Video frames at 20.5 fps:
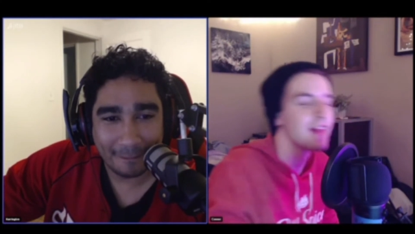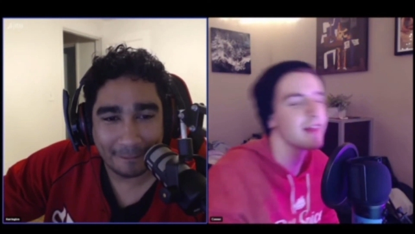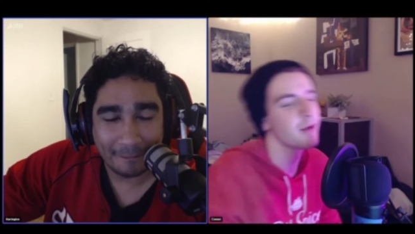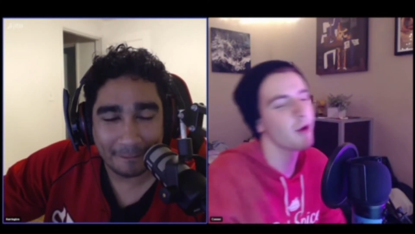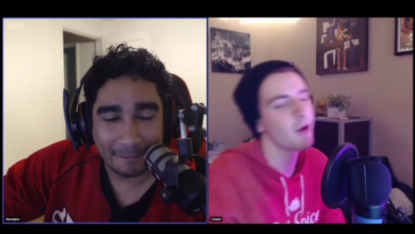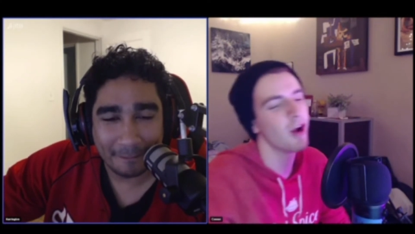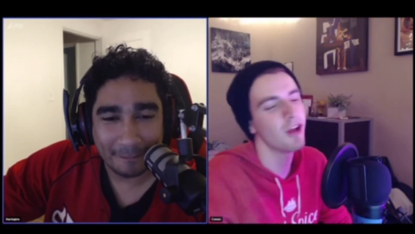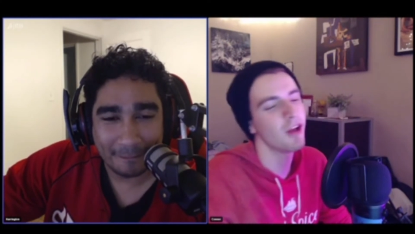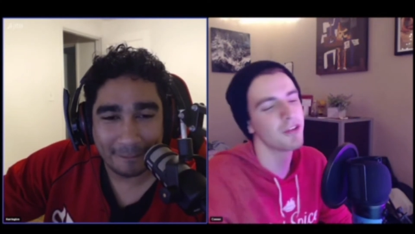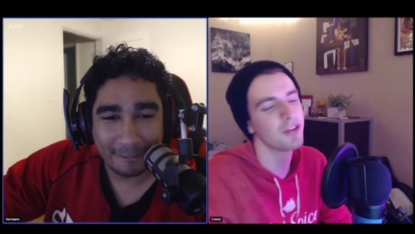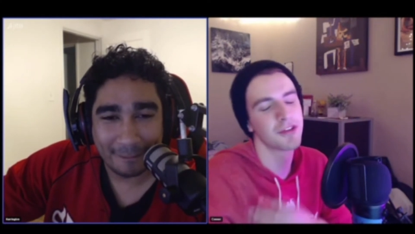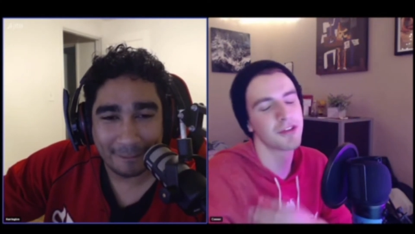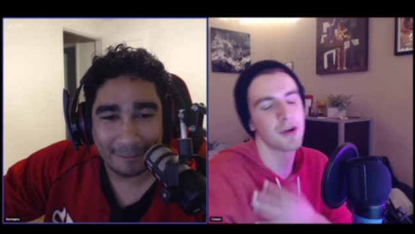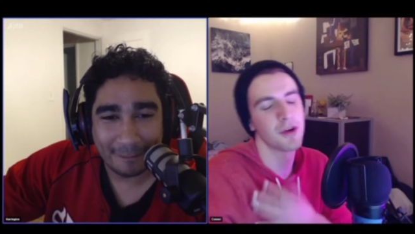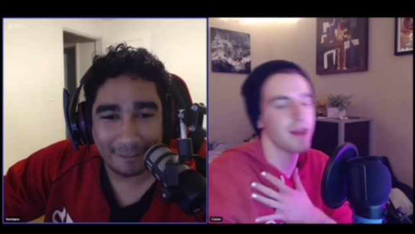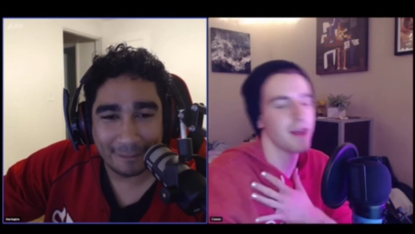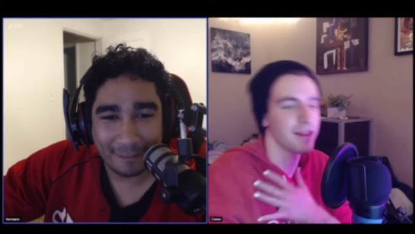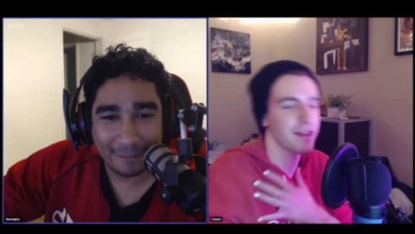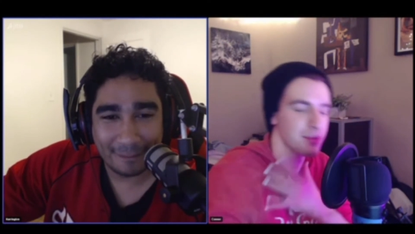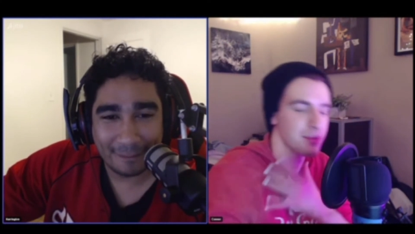Speaker 1: They were all
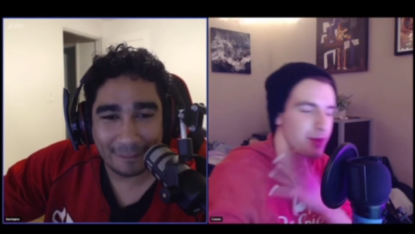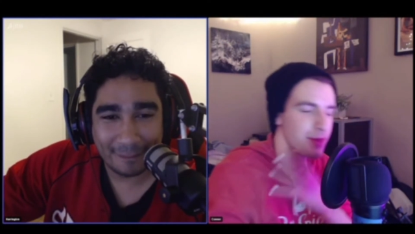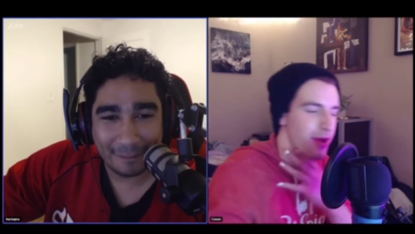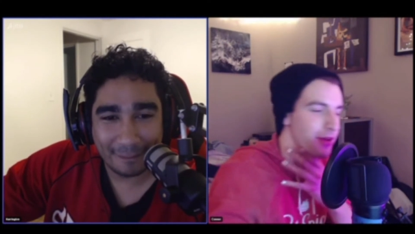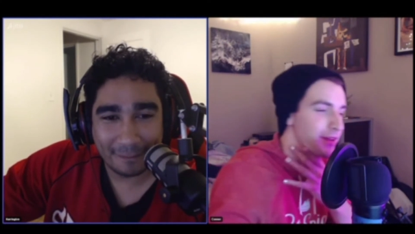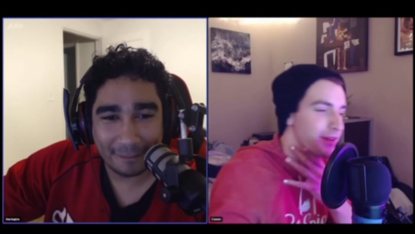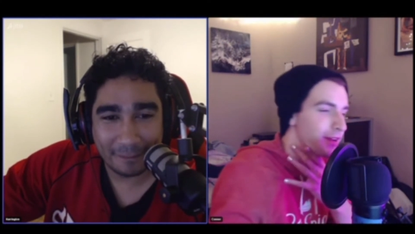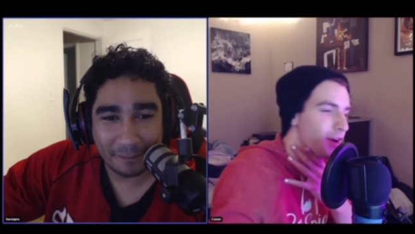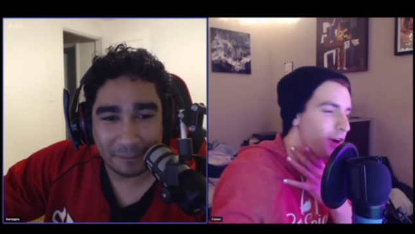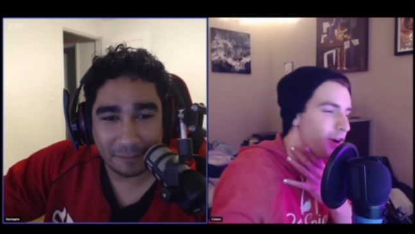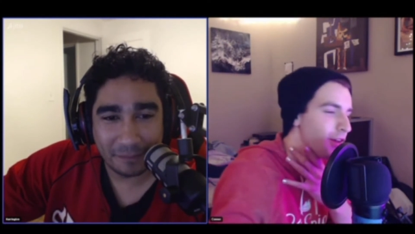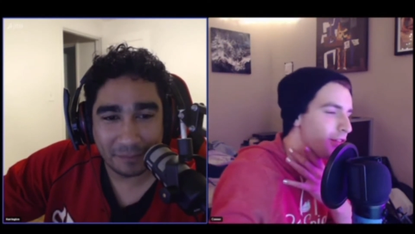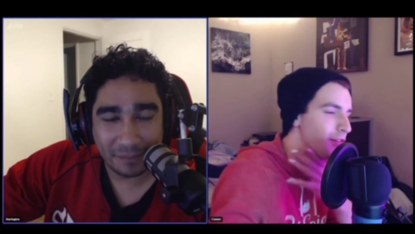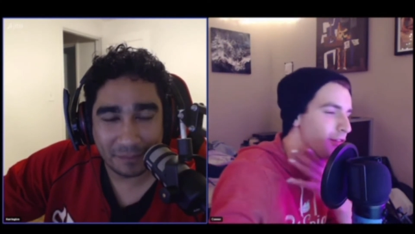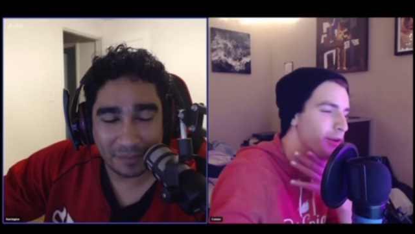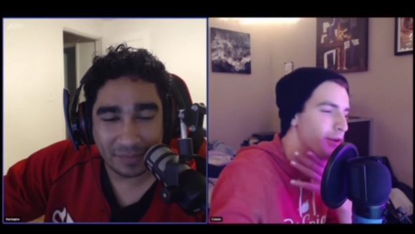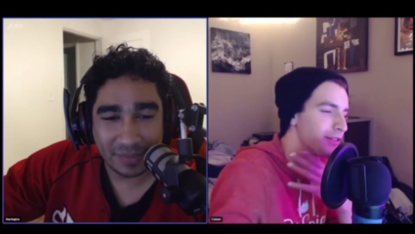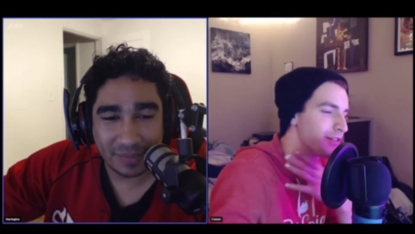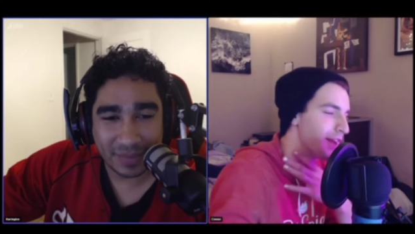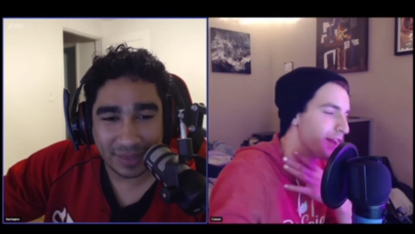so nice about it. All
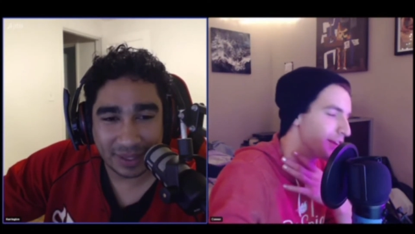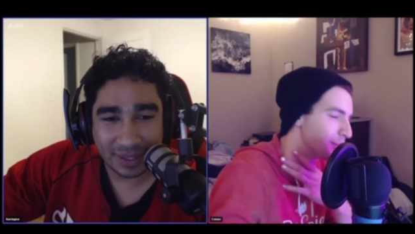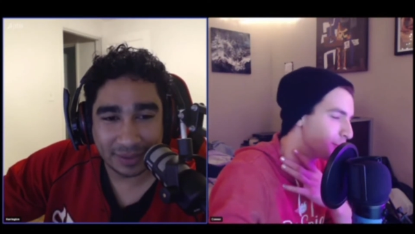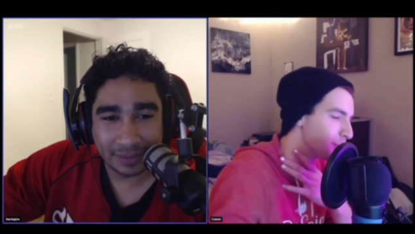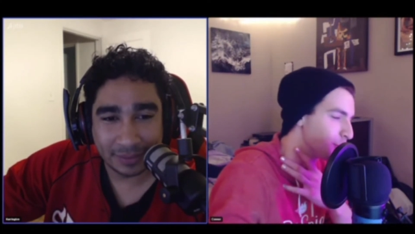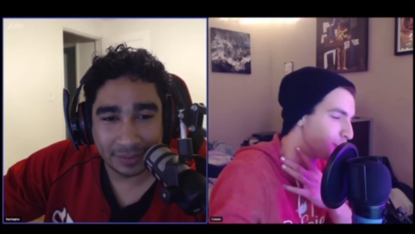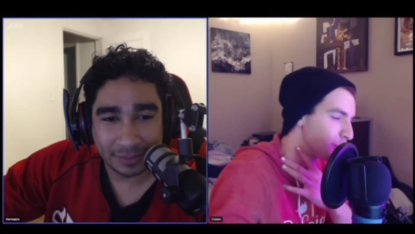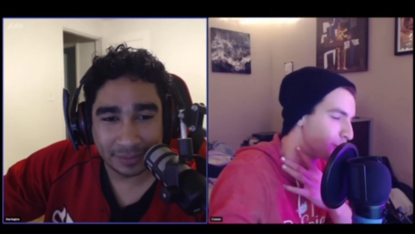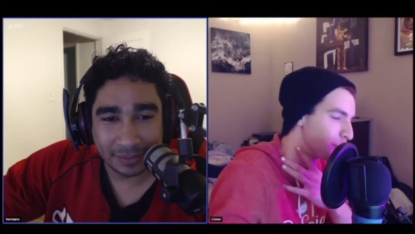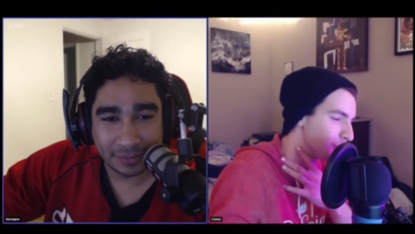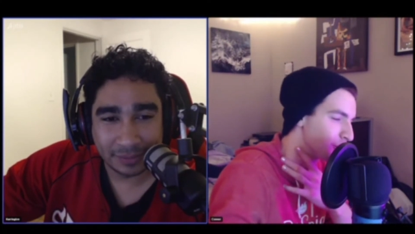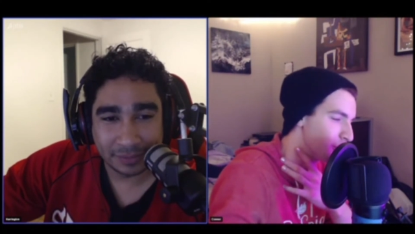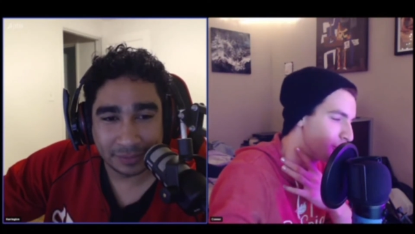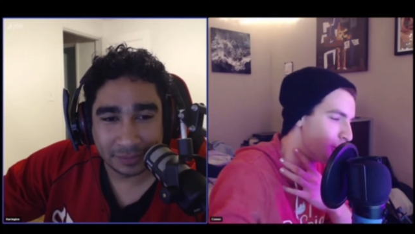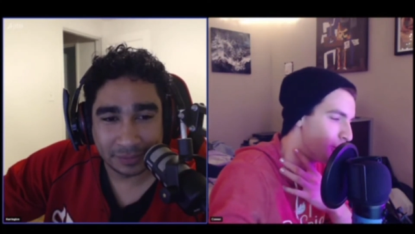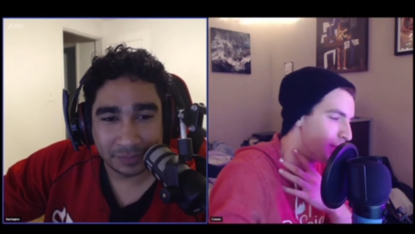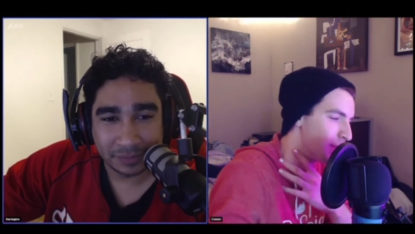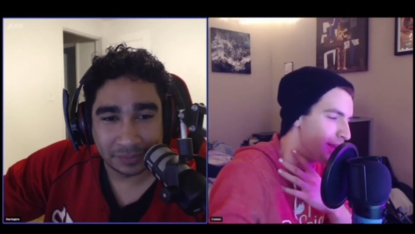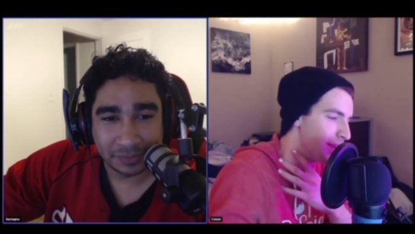the voice actors were so